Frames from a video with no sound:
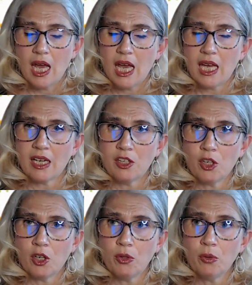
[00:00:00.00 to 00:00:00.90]
And I
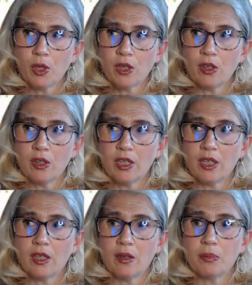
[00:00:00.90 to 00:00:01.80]
know you
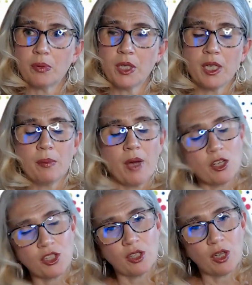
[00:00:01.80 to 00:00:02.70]
are pretty
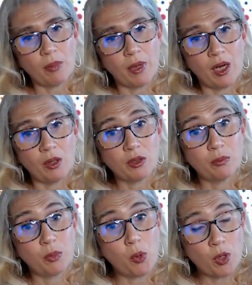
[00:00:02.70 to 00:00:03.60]
passionate about
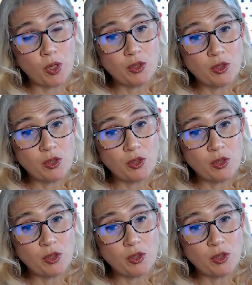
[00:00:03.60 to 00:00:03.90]
boards,